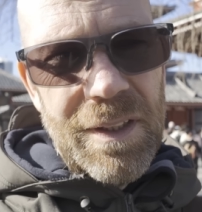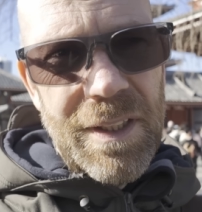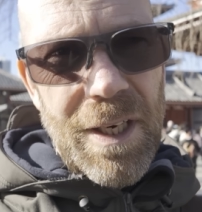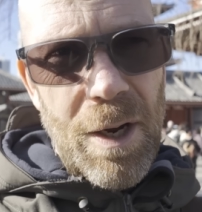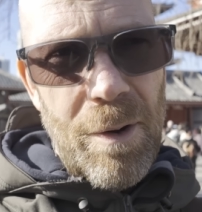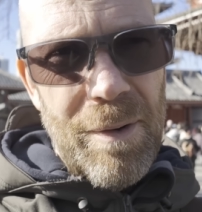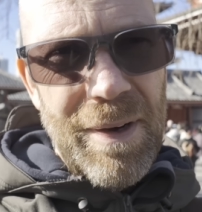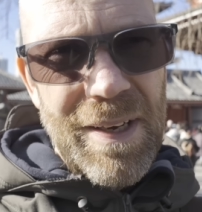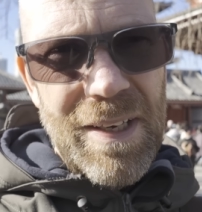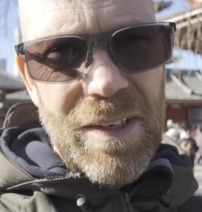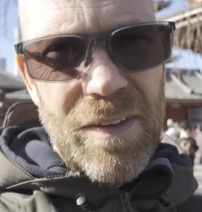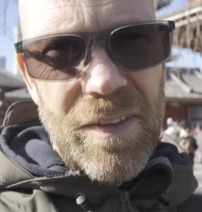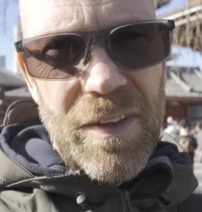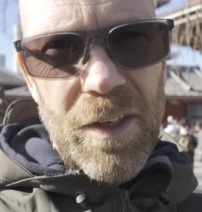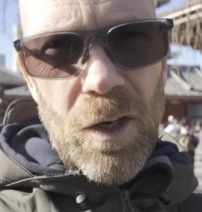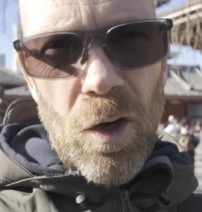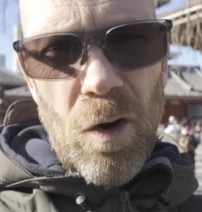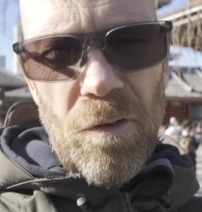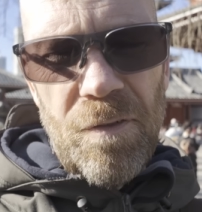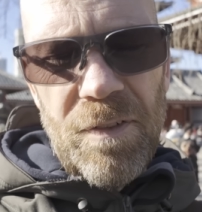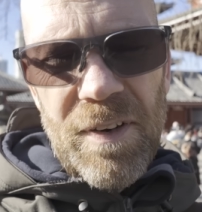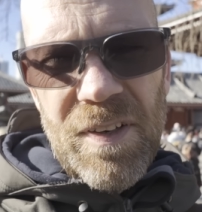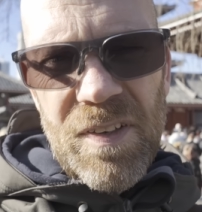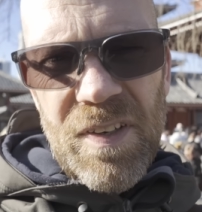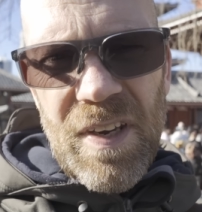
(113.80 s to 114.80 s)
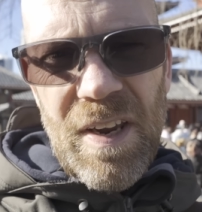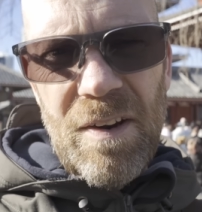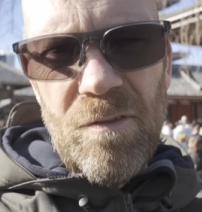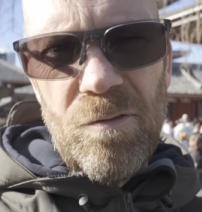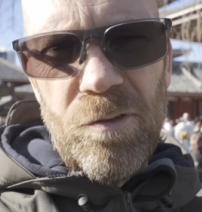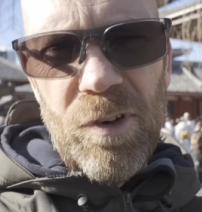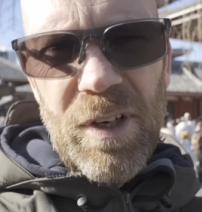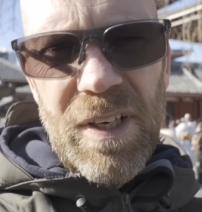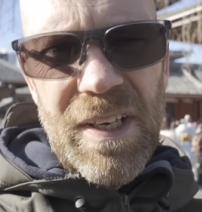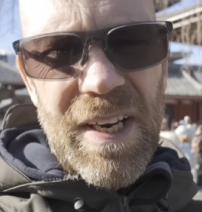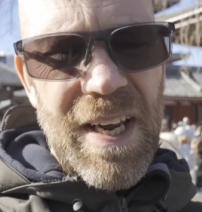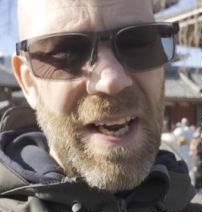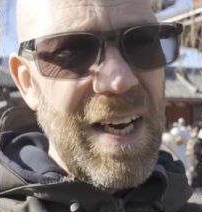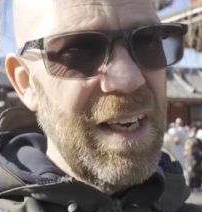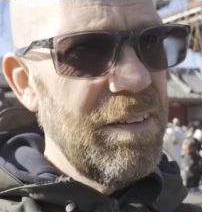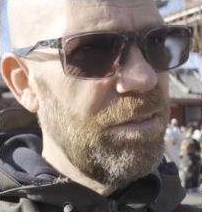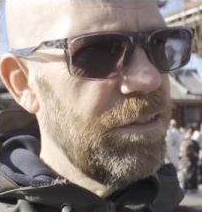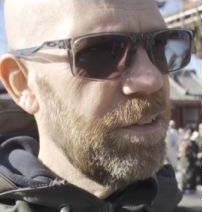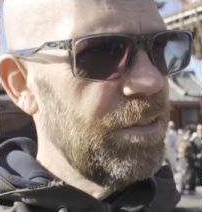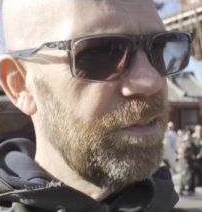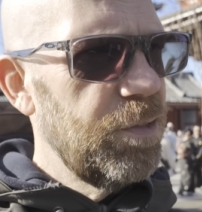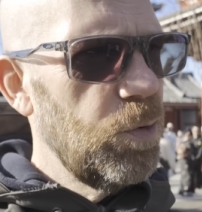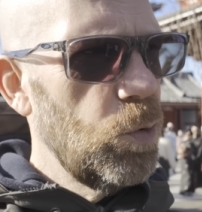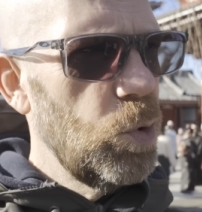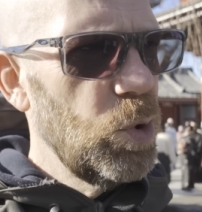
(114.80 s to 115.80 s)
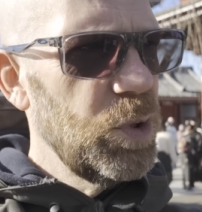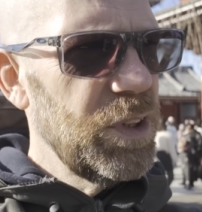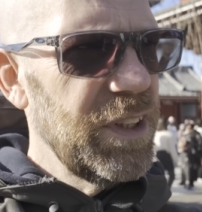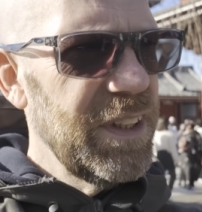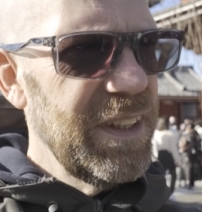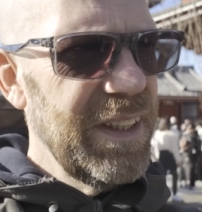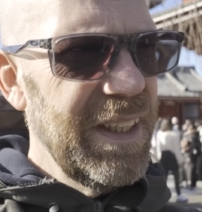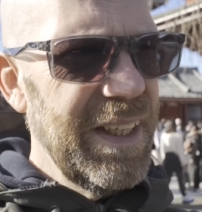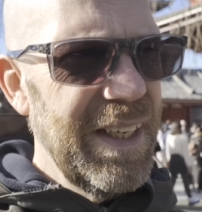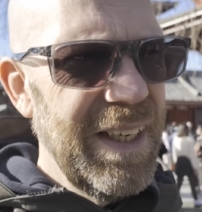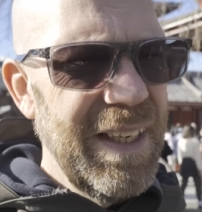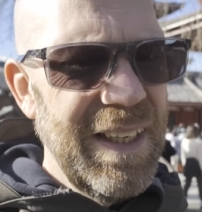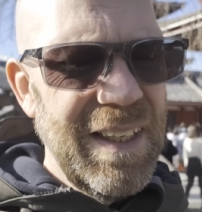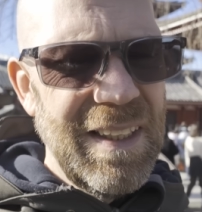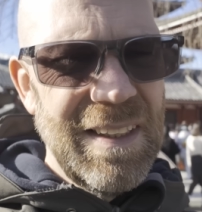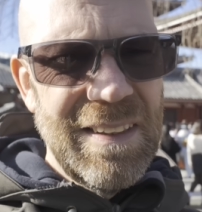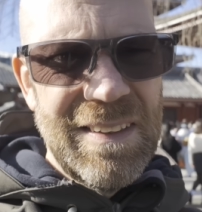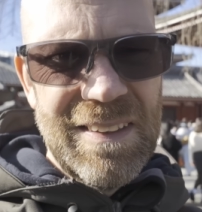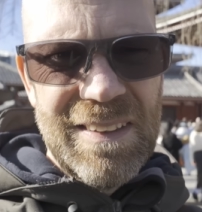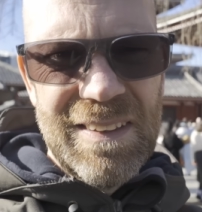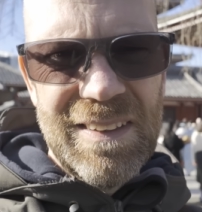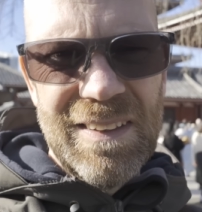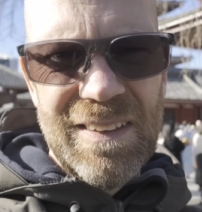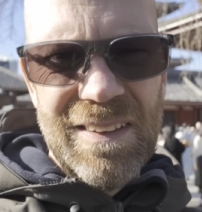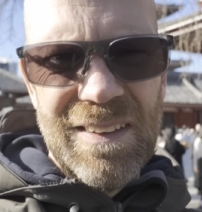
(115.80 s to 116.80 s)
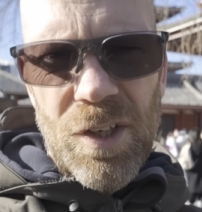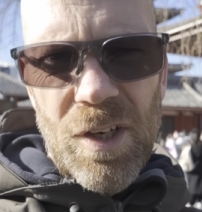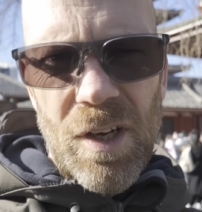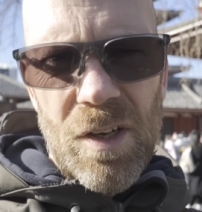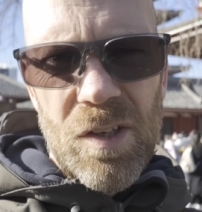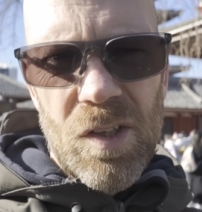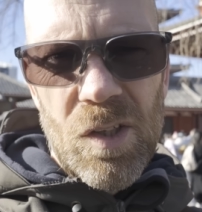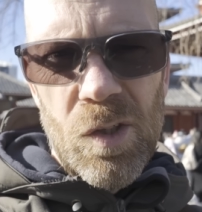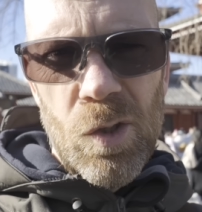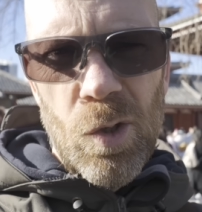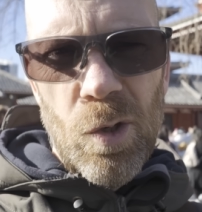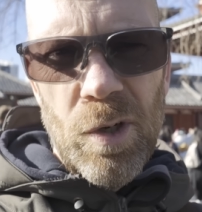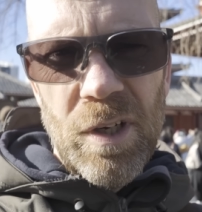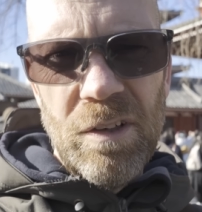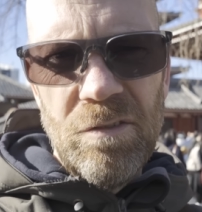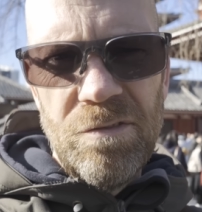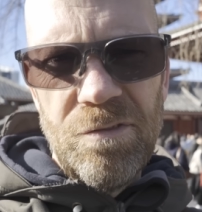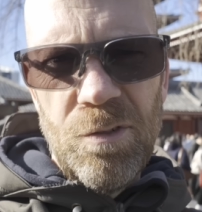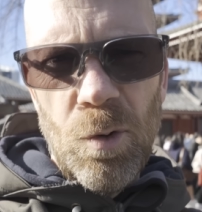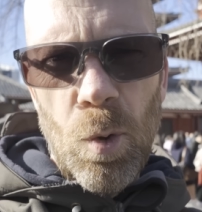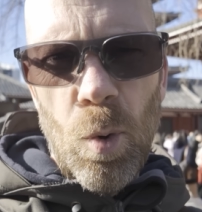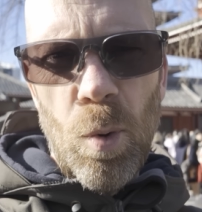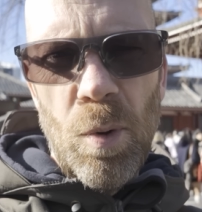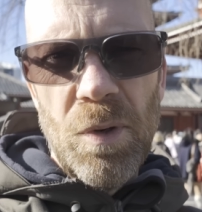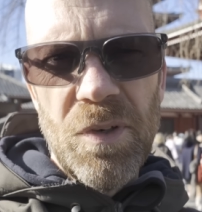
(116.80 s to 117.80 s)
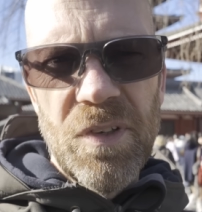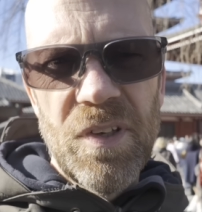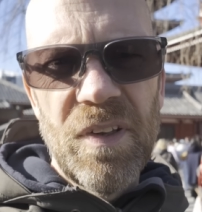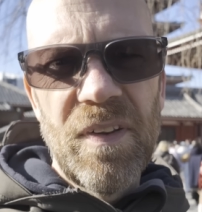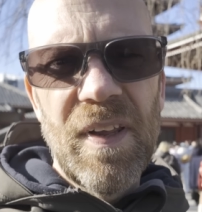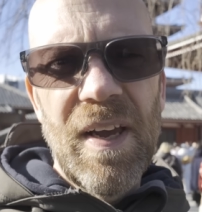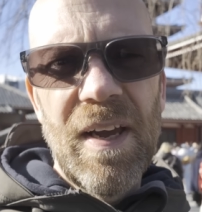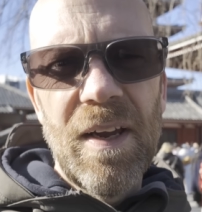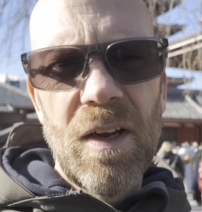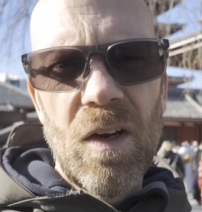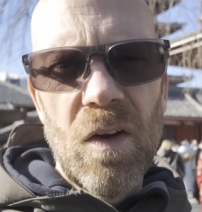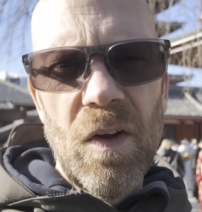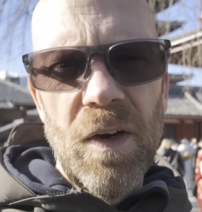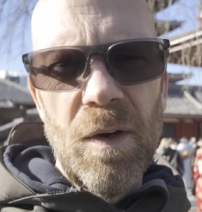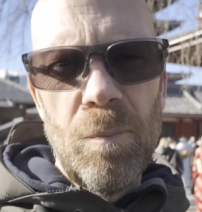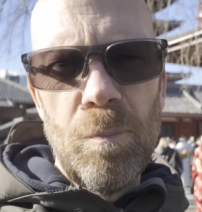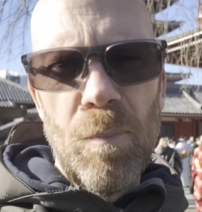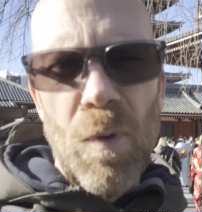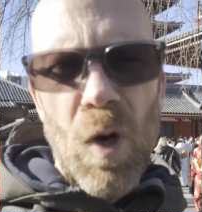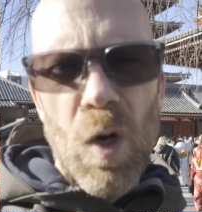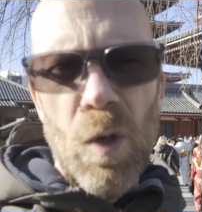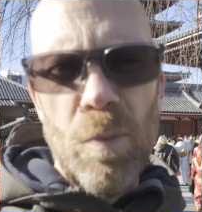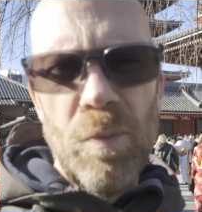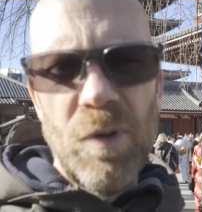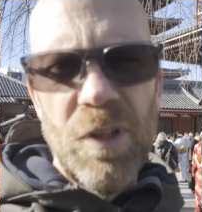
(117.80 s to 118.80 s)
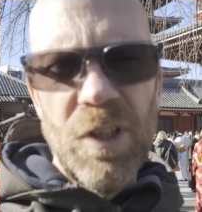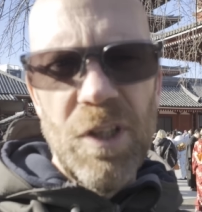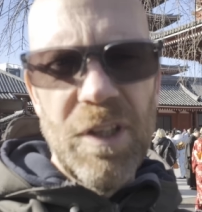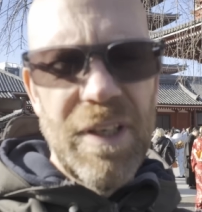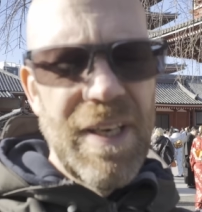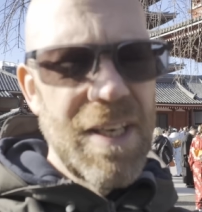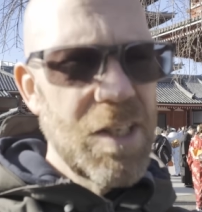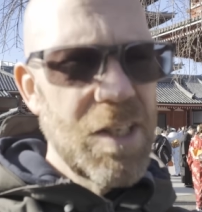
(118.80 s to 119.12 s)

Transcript: going into the office every day for 40 years, just looking forward to that kind of moment you